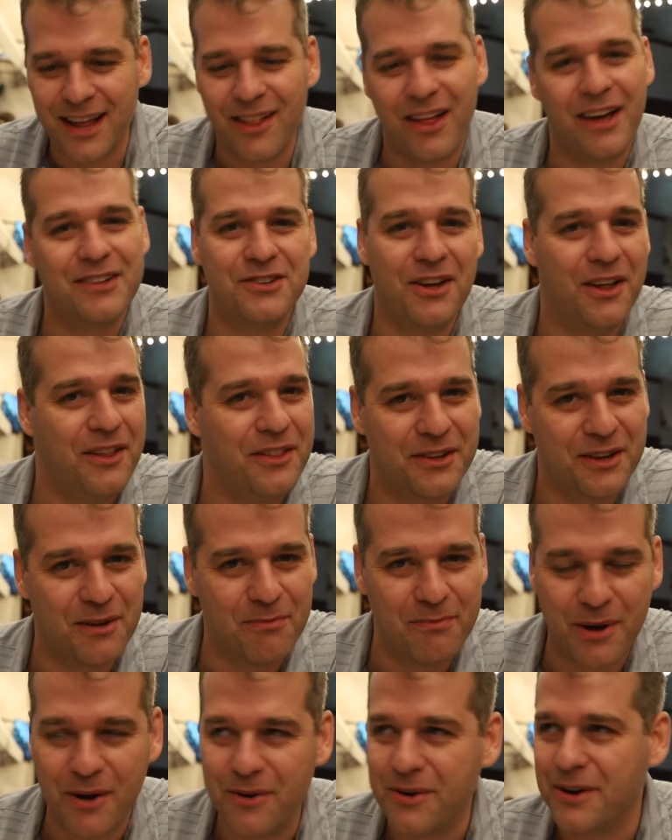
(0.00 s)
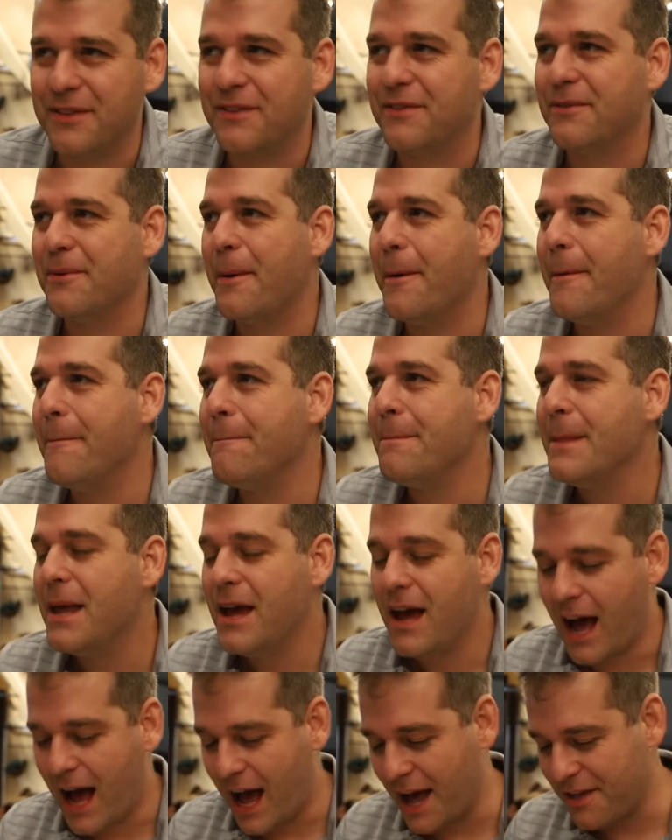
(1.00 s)
I liked all the components.
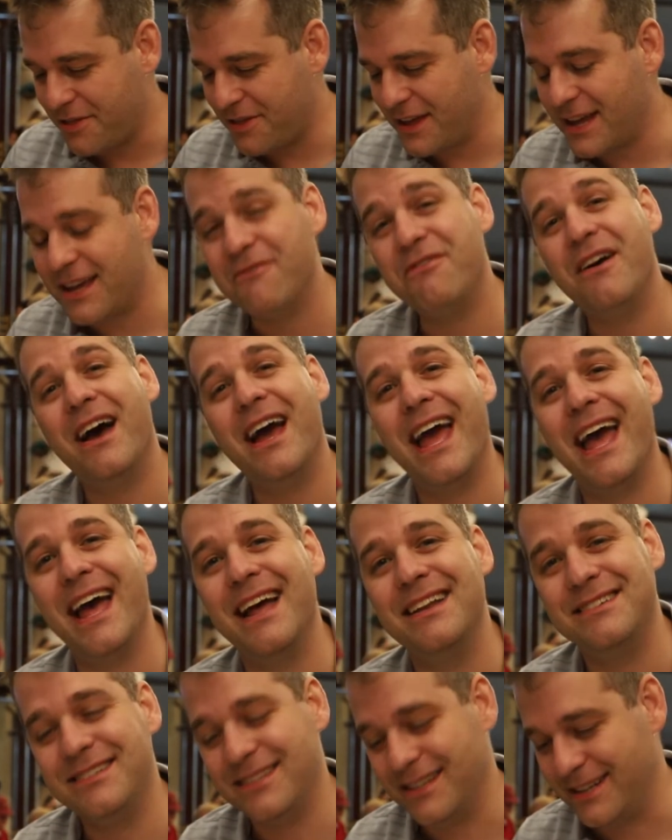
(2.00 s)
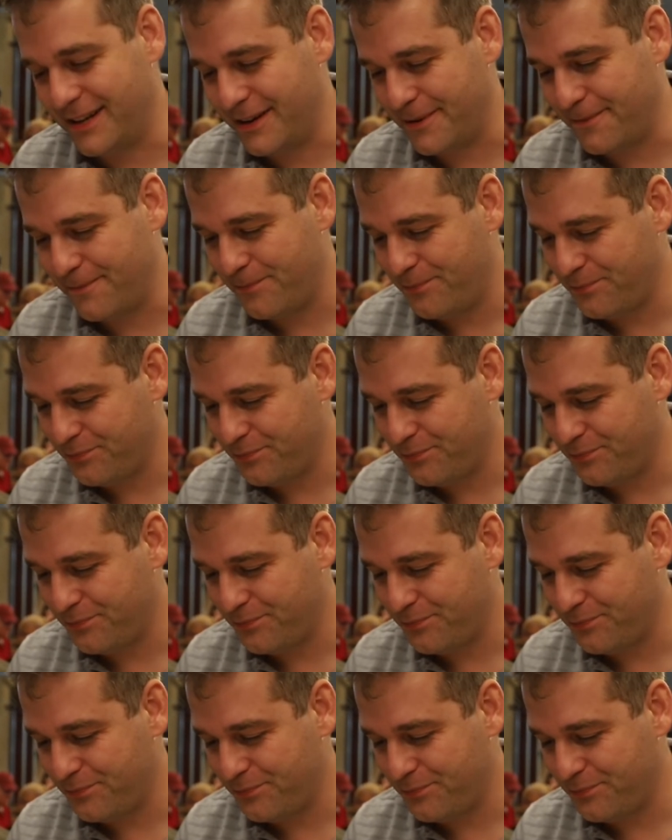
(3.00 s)
I think if I had to